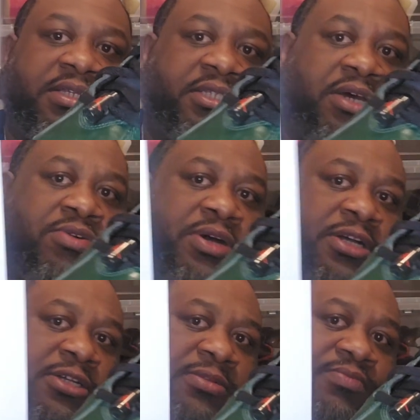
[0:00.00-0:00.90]

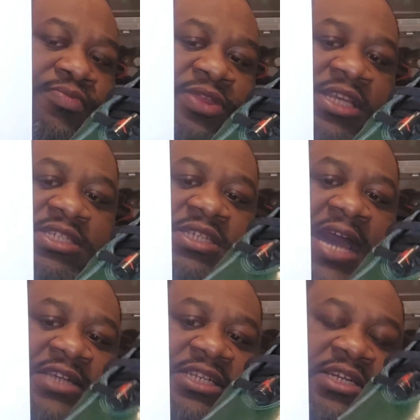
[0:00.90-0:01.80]
So this is
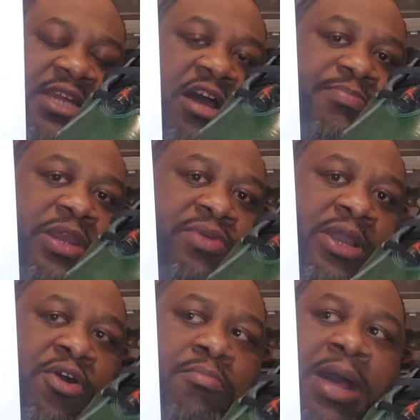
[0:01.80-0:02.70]
actually a Dom
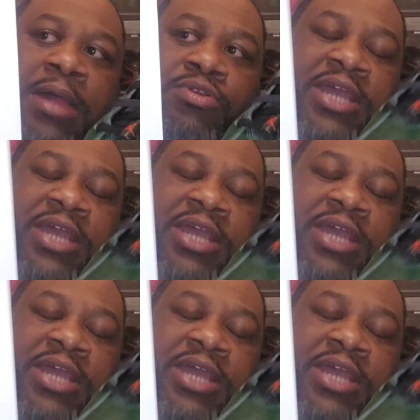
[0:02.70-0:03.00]
Perignon bottle.